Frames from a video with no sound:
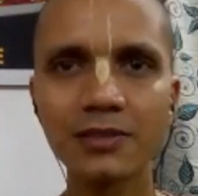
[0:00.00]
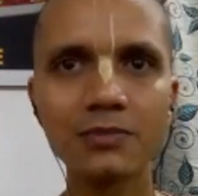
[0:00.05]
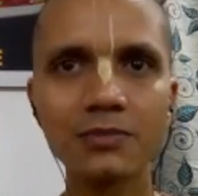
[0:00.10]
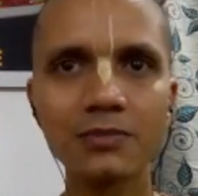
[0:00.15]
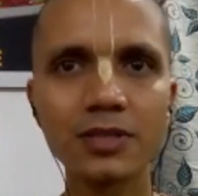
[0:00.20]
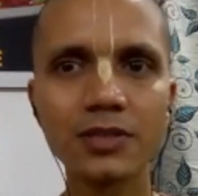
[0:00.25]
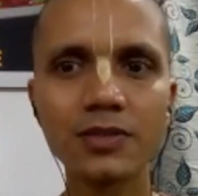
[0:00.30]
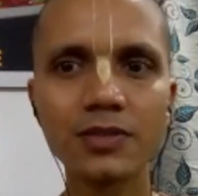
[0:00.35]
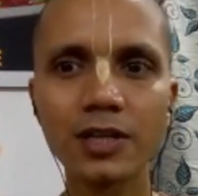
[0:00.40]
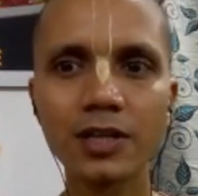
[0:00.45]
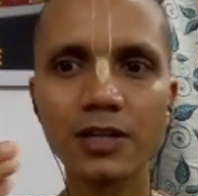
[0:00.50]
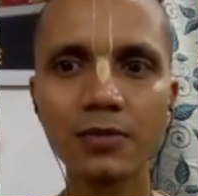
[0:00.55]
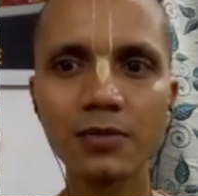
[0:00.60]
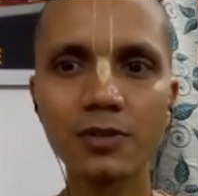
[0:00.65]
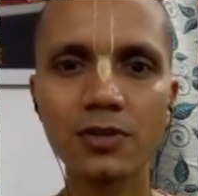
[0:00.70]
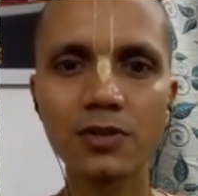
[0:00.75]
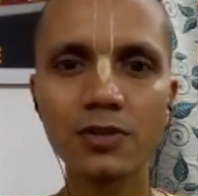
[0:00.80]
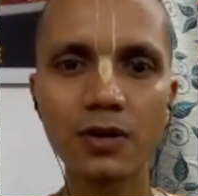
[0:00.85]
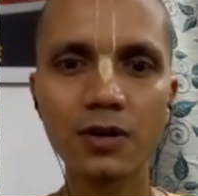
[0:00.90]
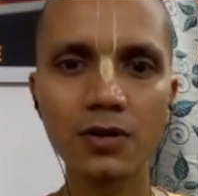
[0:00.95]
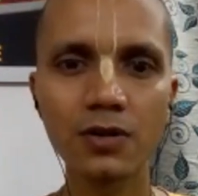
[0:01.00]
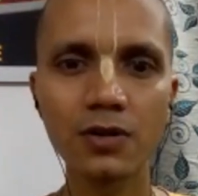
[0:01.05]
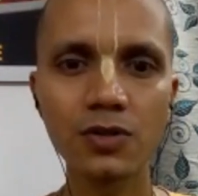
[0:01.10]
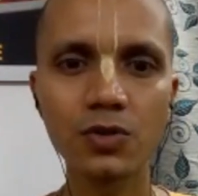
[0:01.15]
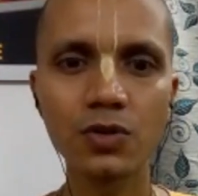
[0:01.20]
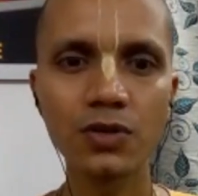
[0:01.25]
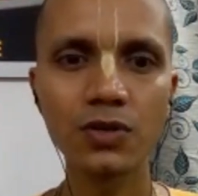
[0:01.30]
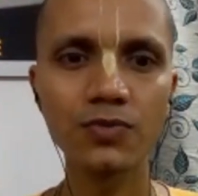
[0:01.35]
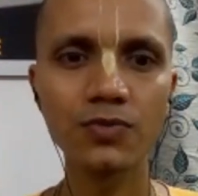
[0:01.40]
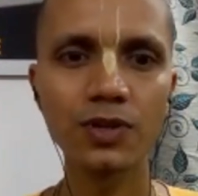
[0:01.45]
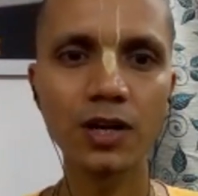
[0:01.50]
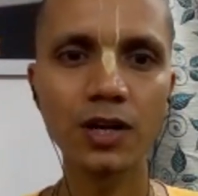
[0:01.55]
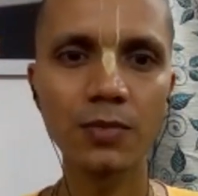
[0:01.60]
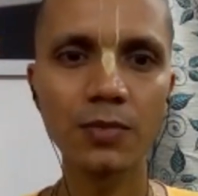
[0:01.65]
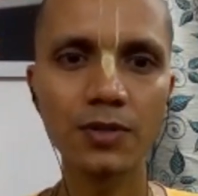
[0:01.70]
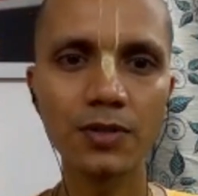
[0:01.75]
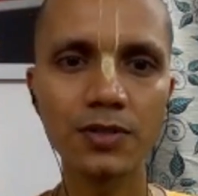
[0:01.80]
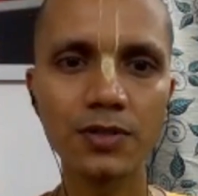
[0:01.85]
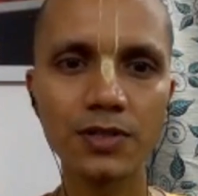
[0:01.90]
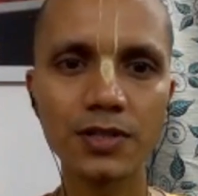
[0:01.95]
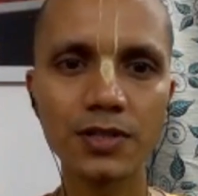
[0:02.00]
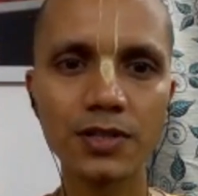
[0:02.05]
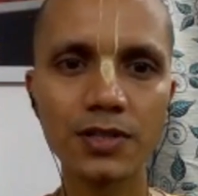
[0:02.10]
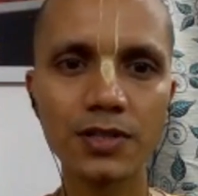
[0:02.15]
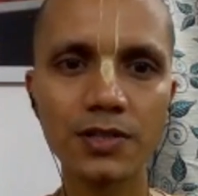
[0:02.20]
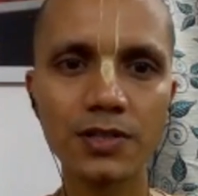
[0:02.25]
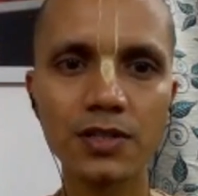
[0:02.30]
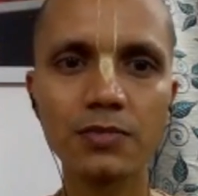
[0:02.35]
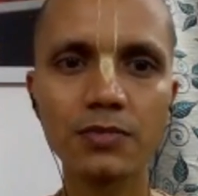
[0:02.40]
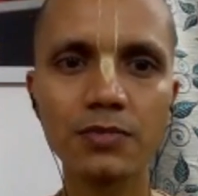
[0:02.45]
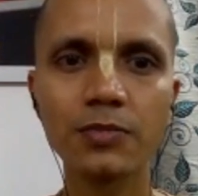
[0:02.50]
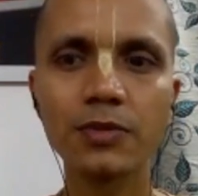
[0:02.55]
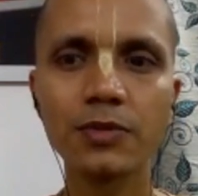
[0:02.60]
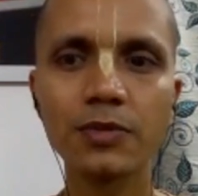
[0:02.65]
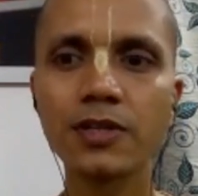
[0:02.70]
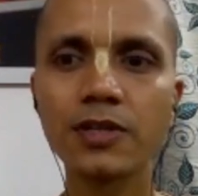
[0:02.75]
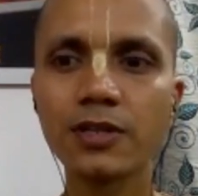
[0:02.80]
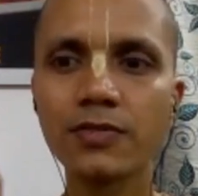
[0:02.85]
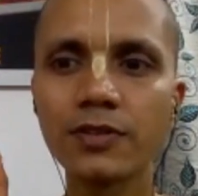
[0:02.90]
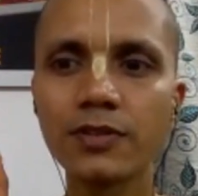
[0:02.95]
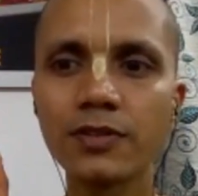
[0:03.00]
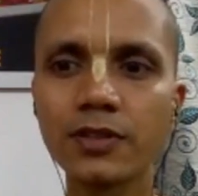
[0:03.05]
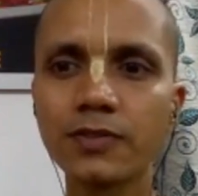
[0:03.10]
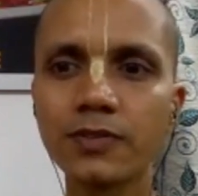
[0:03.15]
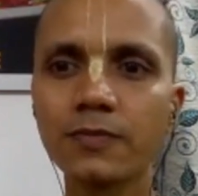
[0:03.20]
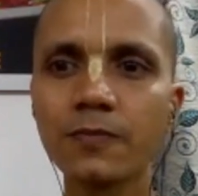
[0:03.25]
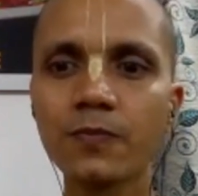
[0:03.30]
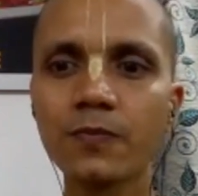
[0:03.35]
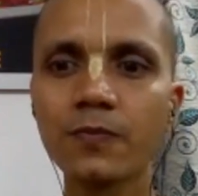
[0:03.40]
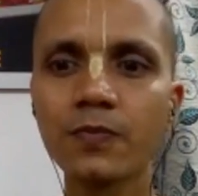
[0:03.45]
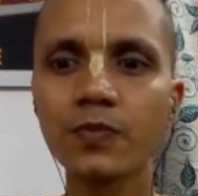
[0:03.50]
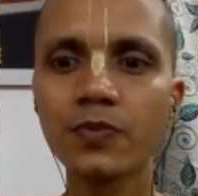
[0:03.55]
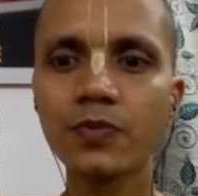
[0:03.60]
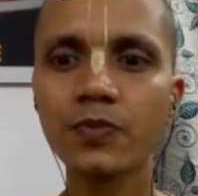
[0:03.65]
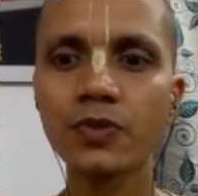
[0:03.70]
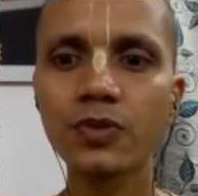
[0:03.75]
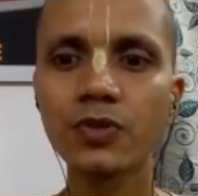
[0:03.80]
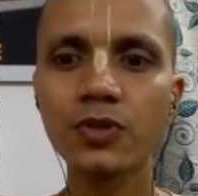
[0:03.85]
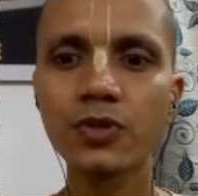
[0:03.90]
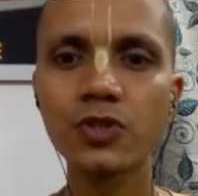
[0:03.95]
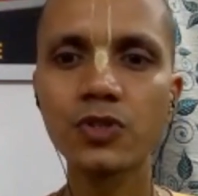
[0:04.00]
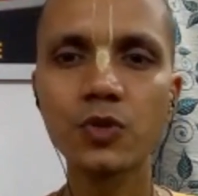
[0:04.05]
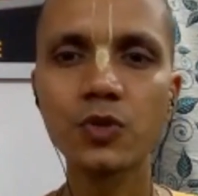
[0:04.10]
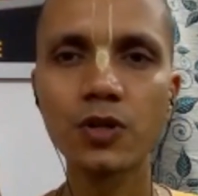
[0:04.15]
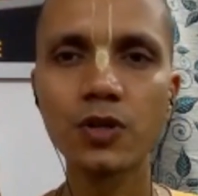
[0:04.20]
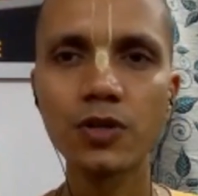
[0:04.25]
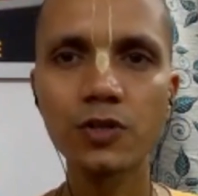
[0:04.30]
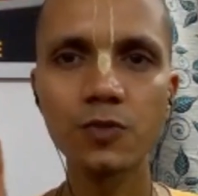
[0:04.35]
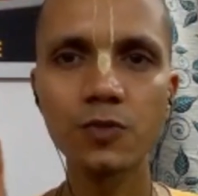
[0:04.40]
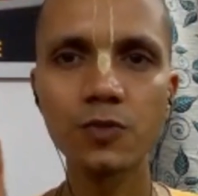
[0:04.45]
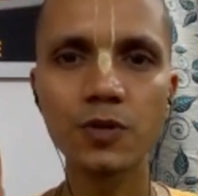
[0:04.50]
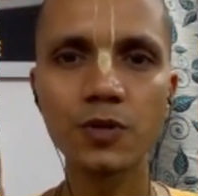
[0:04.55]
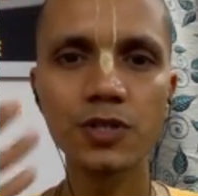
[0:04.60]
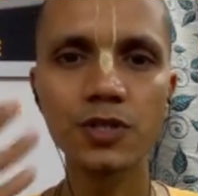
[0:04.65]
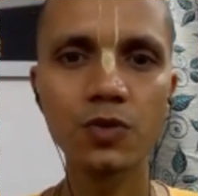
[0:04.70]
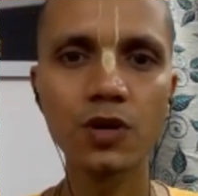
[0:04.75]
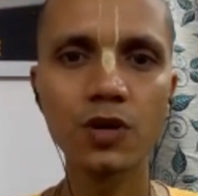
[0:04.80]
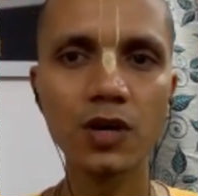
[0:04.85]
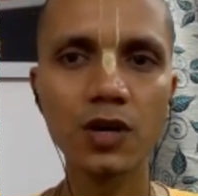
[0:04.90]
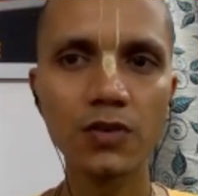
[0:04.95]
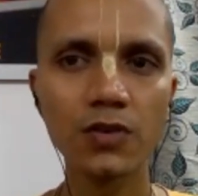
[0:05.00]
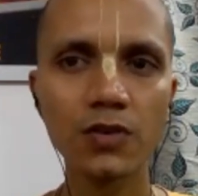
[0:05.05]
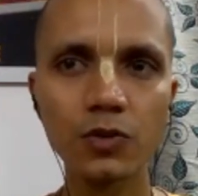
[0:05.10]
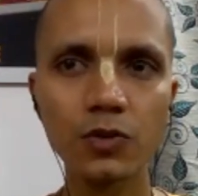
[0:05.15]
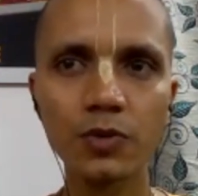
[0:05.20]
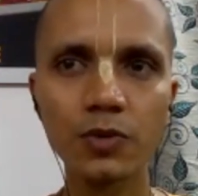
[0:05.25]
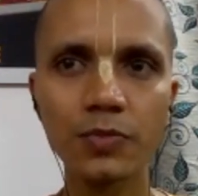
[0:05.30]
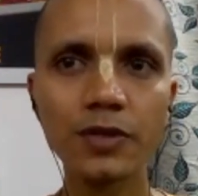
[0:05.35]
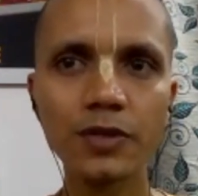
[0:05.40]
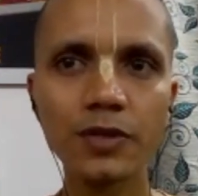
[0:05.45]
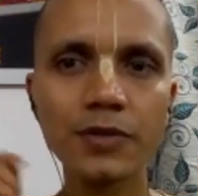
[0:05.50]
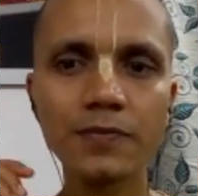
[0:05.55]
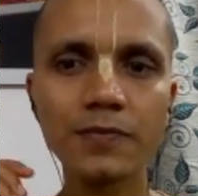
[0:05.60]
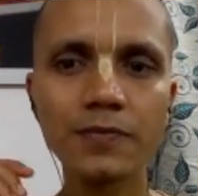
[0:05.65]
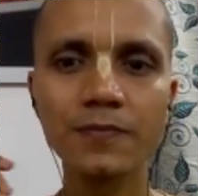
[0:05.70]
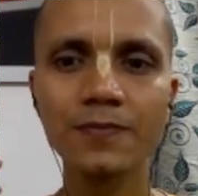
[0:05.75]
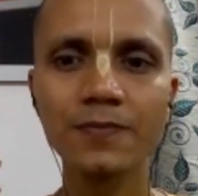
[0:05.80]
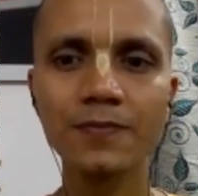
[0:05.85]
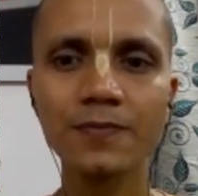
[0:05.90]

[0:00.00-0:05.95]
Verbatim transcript: But even animals are also looking for happiness in eating, sleeping, mating, defending. So, what is the special quality of a human being?